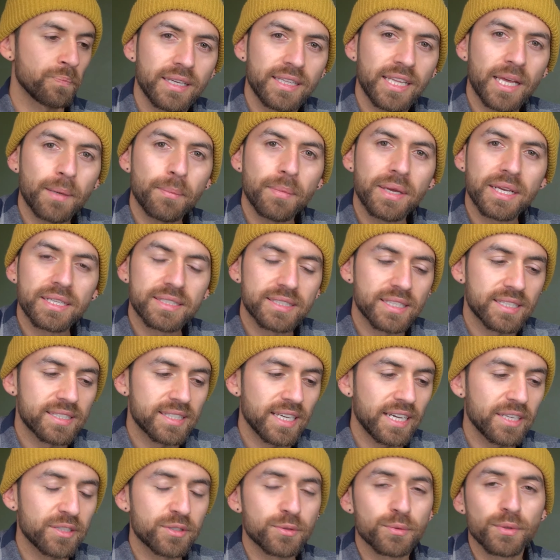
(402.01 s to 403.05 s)
and that makes the
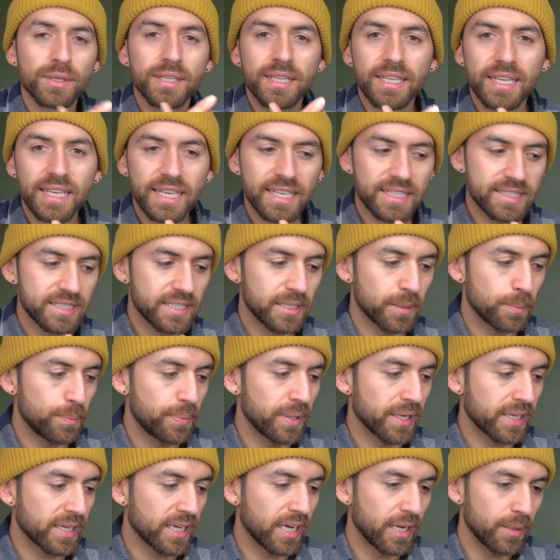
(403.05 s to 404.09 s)
sights really easy to
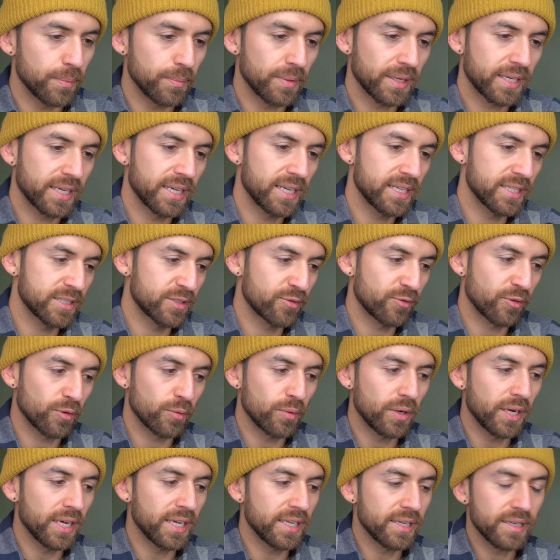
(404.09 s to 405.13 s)
pick up because, for
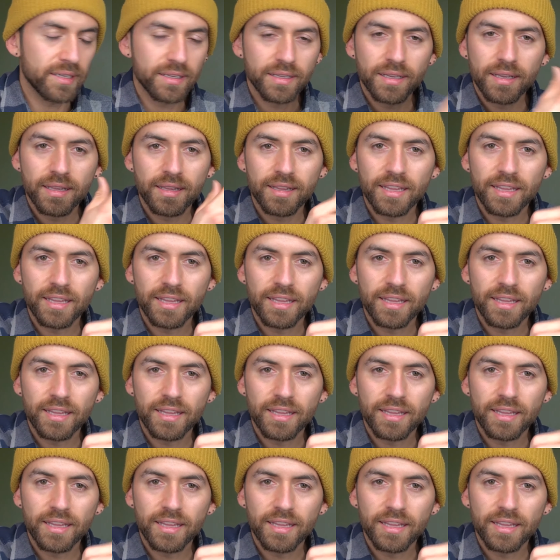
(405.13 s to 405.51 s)
one,